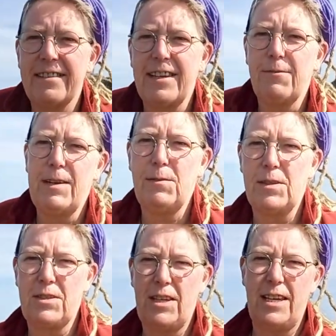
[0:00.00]
think we will
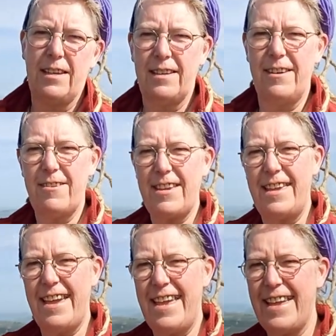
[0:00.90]
see, oh
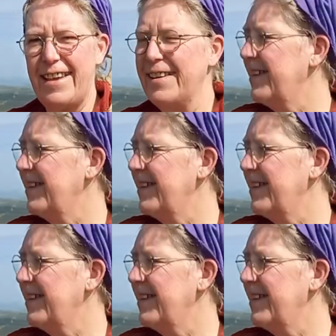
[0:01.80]
yeah,